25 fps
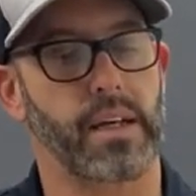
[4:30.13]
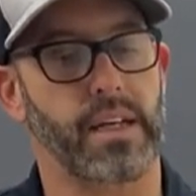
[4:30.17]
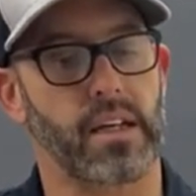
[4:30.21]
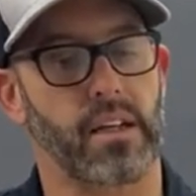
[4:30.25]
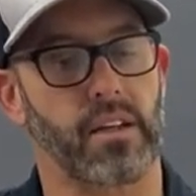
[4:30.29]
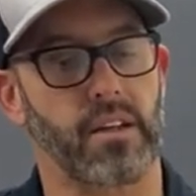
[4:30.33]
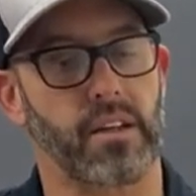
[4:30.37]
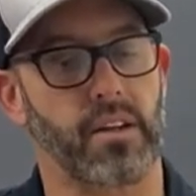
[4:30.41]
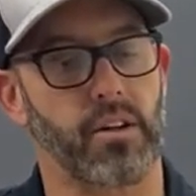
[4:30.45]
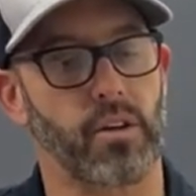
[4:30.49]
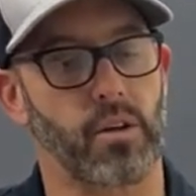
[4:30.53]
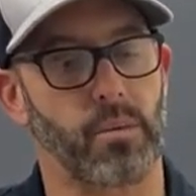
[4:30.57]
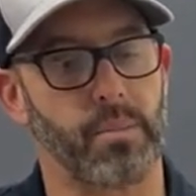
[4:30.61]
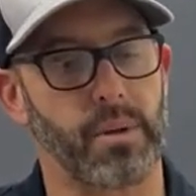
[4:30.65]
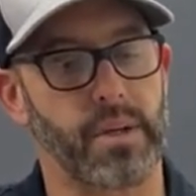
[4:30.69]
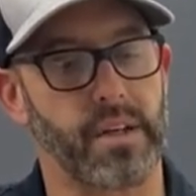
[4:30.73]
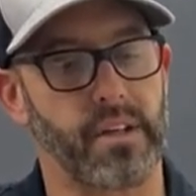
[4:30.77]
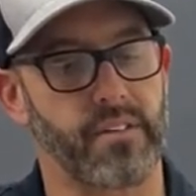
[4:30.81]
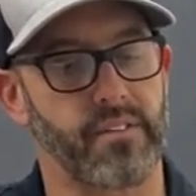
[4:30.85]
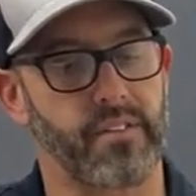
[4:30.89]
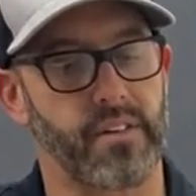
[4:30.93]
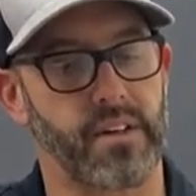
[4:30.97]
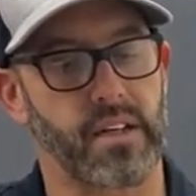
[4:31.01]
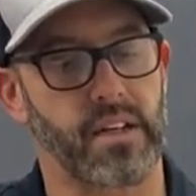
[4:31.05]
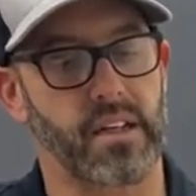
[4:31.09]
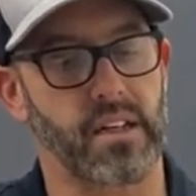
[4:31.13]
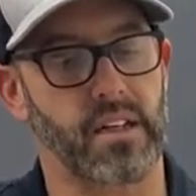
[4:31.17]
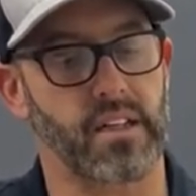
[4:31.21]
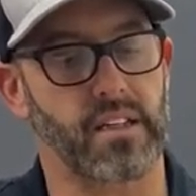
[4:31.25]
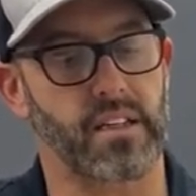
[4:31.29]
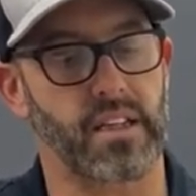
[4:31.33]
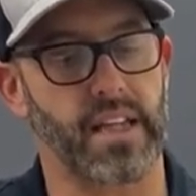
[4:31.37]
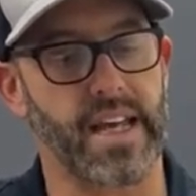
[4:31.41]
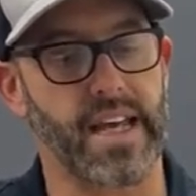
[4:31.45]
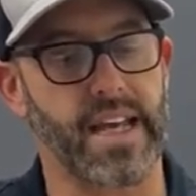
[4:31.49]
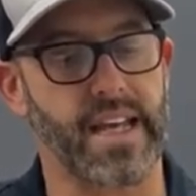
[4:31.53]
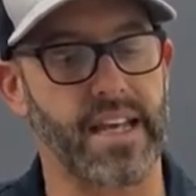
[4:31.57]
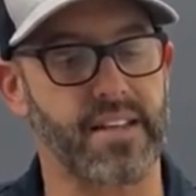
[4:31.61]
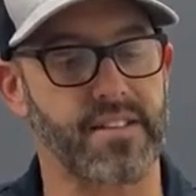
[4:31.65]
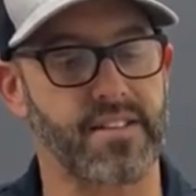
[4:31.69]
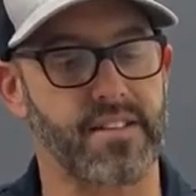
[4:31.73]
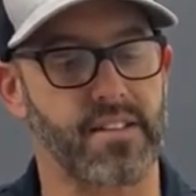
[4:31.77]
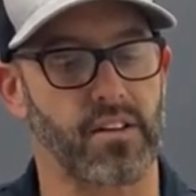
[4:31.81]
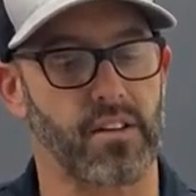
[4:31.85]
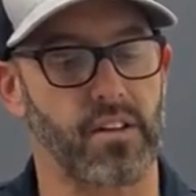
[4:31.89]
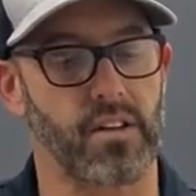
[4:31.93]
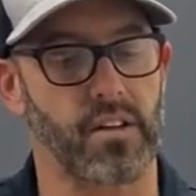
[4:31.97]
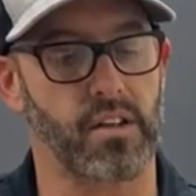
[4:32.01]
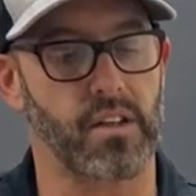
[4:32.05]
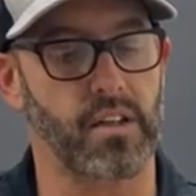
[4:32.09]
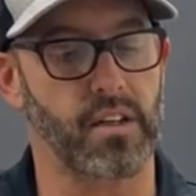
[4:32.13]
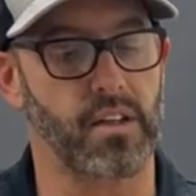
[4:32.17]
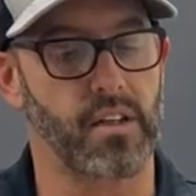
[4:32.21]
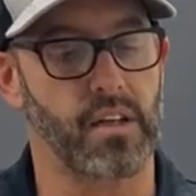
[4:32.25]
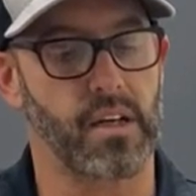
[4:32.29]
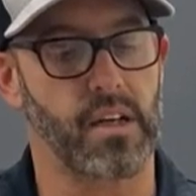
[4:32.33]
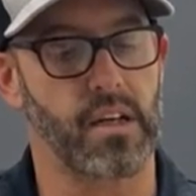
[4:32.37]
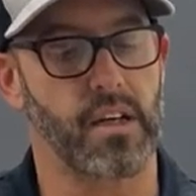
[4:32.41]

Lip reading: little bit of a glazed look.